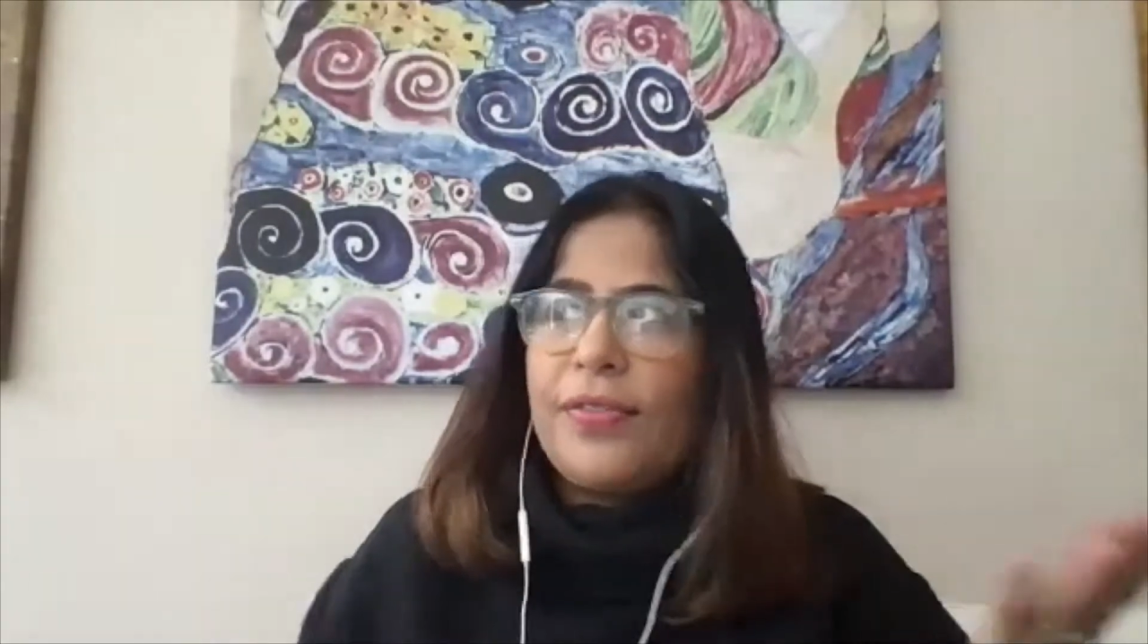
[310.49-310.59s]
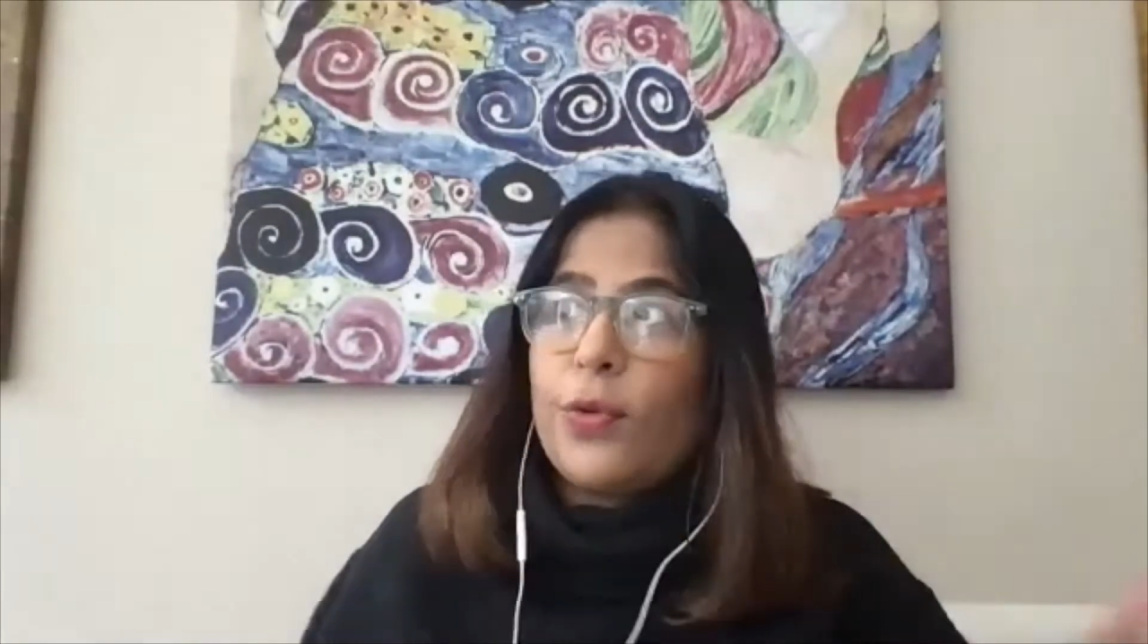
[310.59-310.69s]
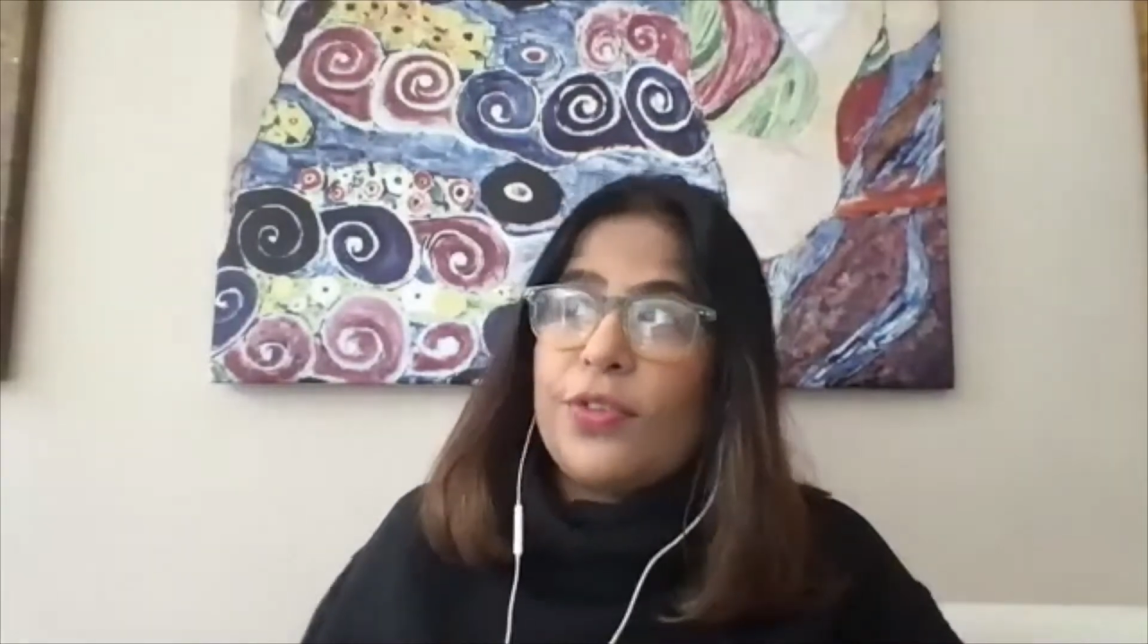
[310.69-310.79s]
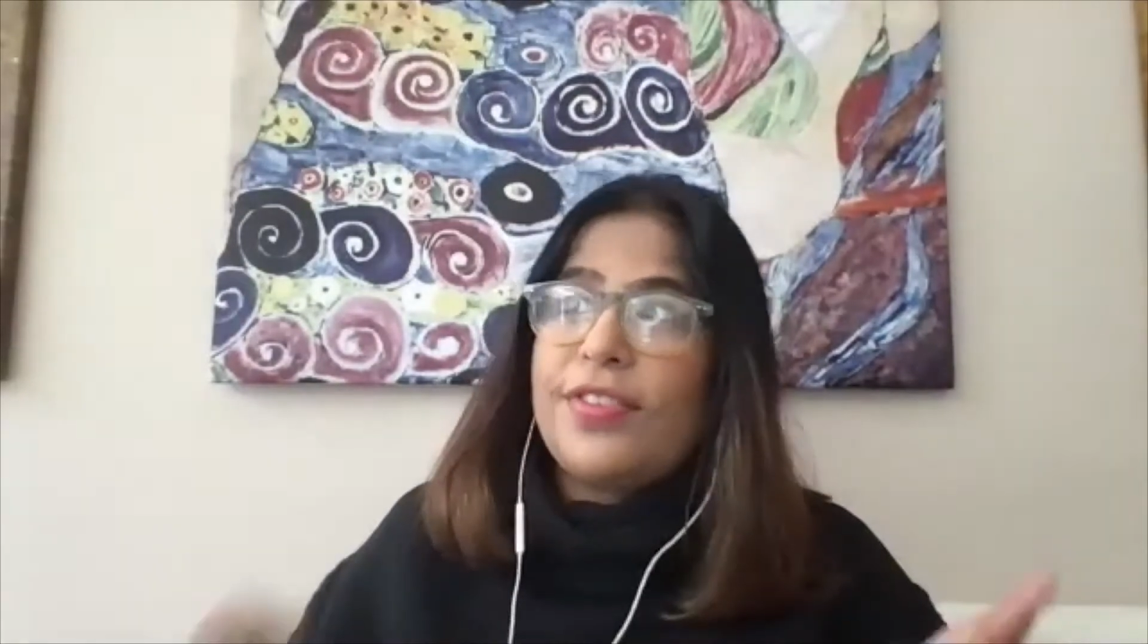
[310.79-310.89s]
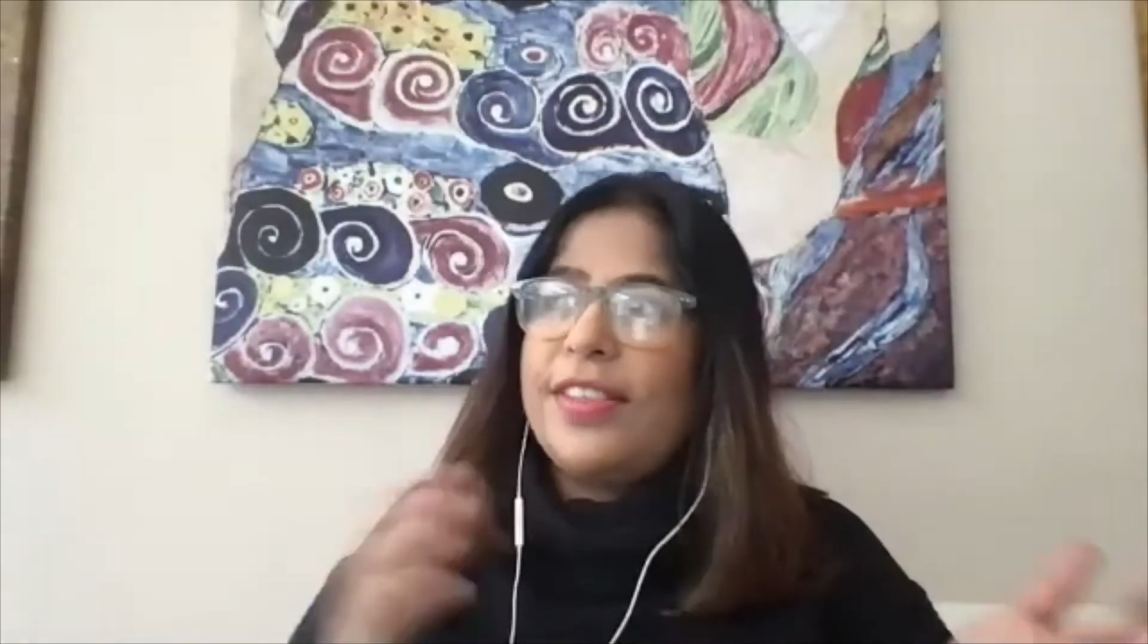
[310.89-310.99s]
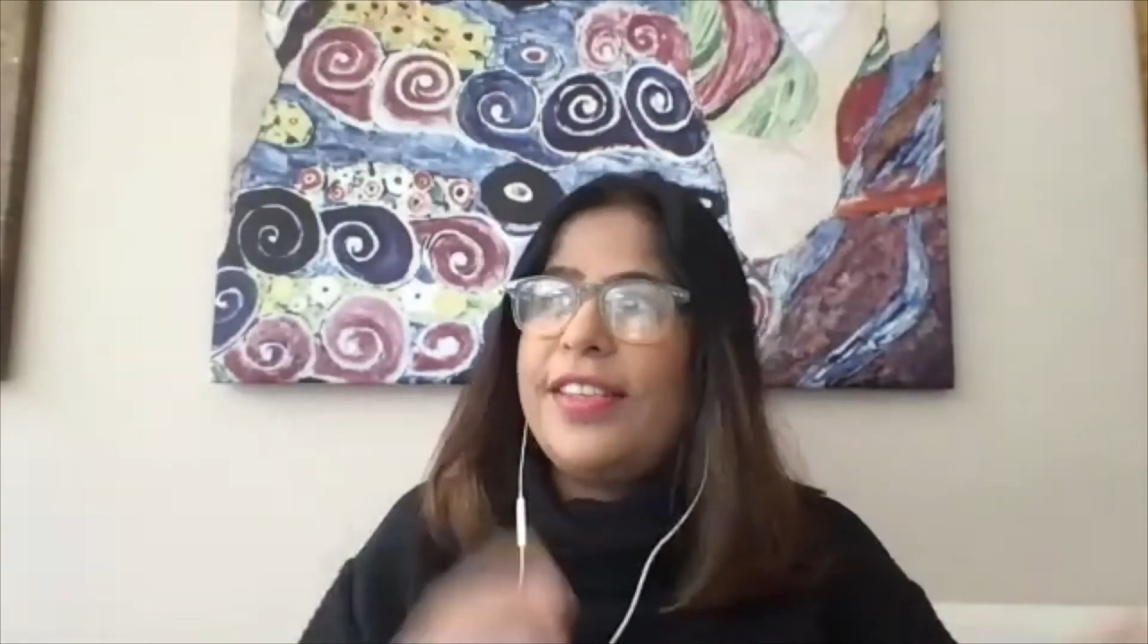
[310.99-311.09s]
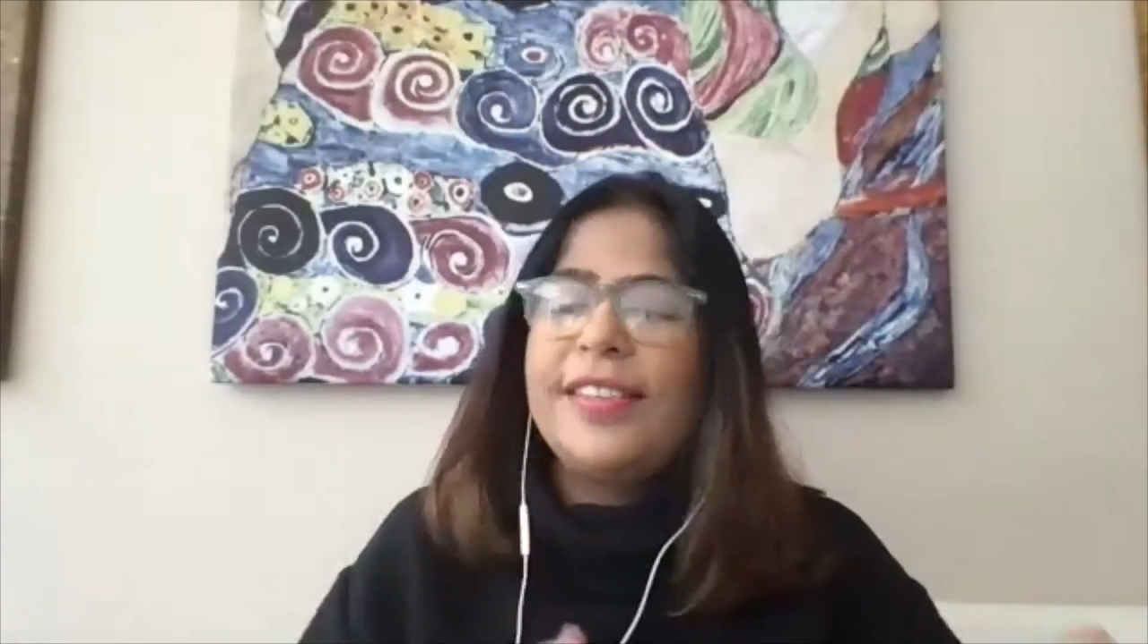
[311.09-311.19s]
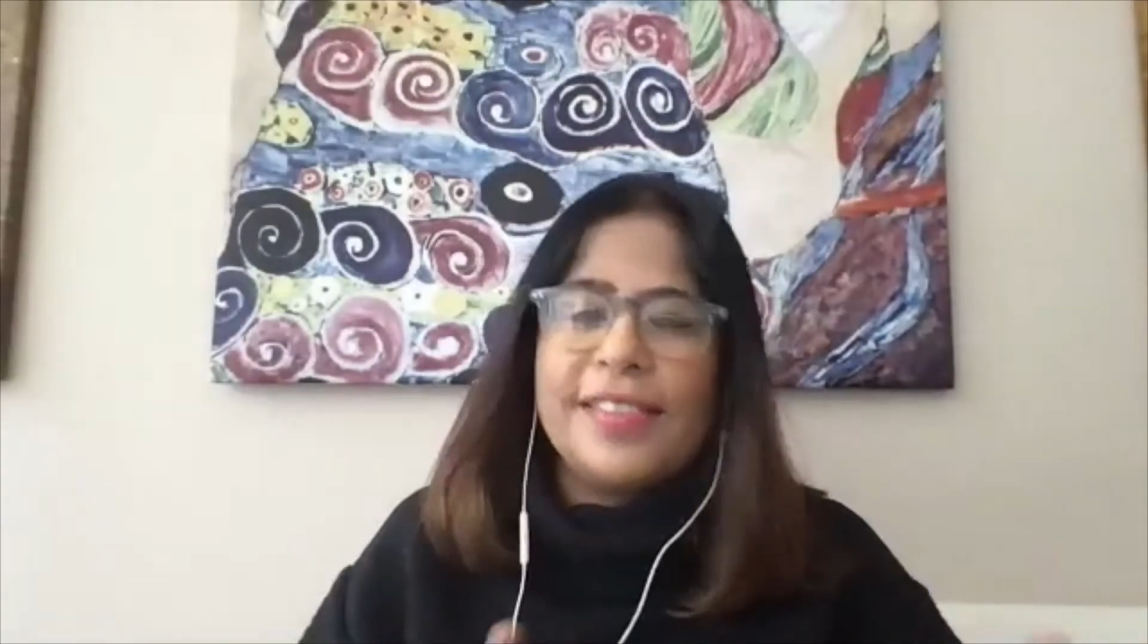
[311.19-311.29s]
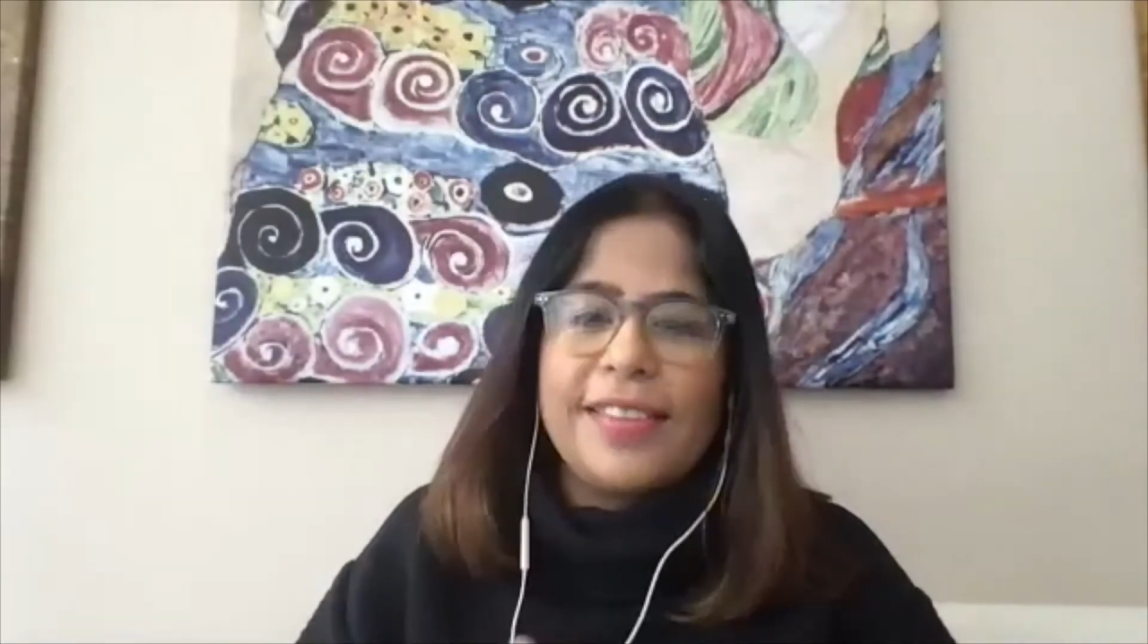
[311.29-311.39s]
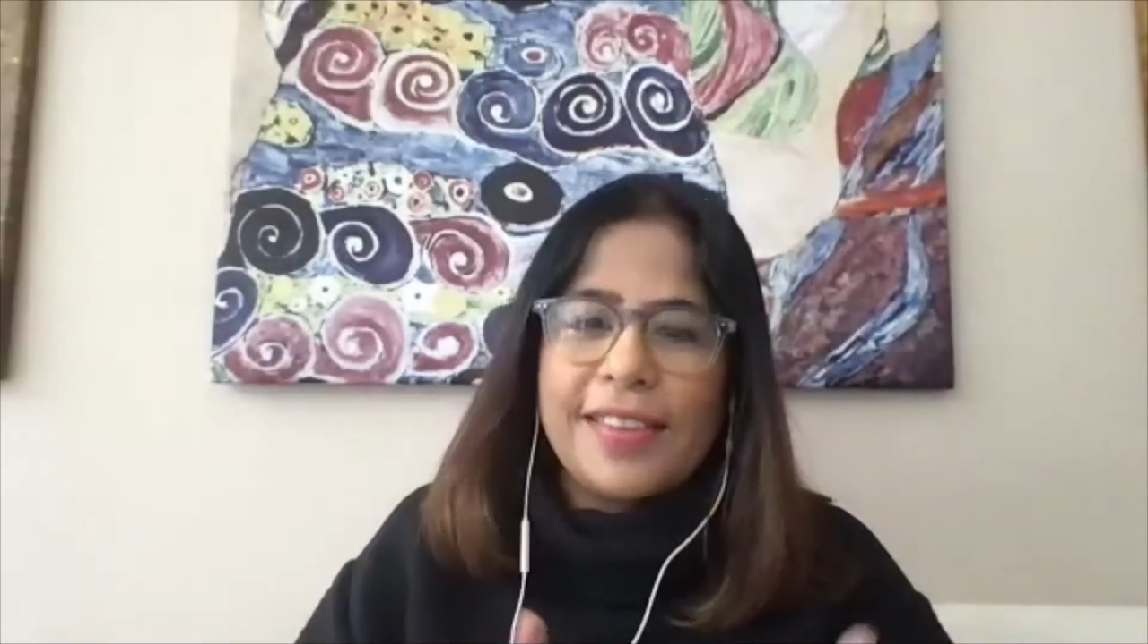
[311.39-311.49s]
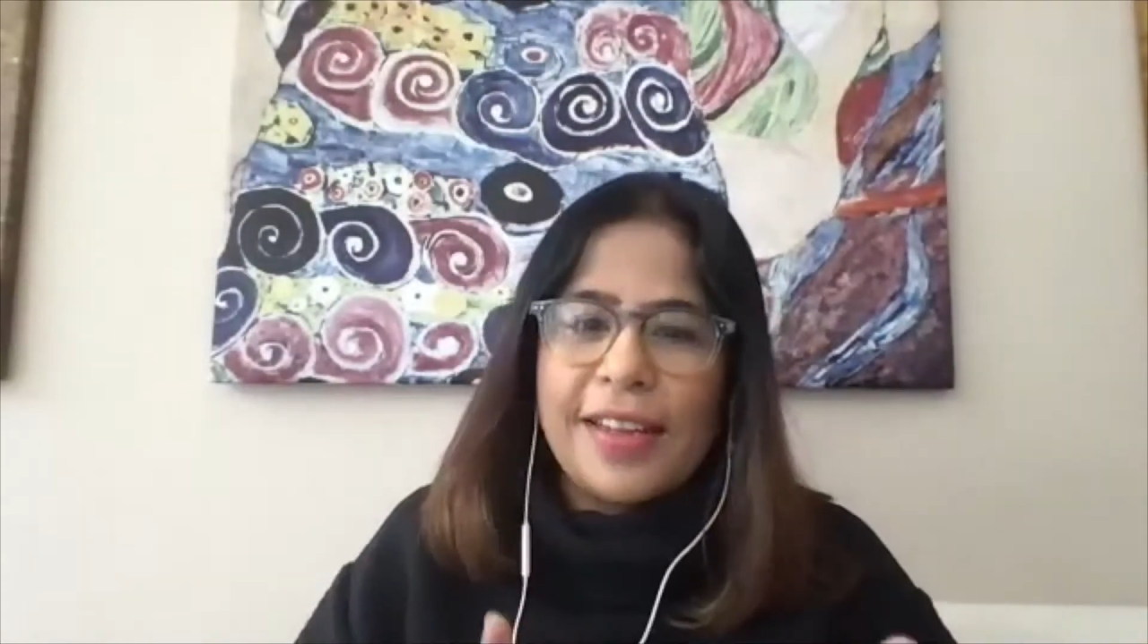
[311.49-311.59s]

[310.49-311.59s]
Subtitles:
foreseen